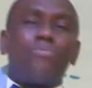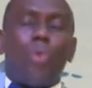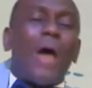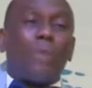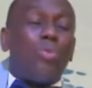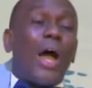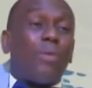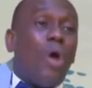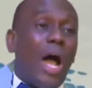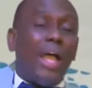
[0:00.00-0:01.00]
Gwa, gwa,
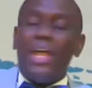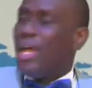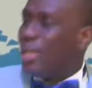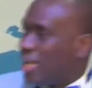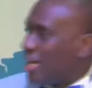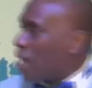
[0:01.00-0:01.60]
gwa. They now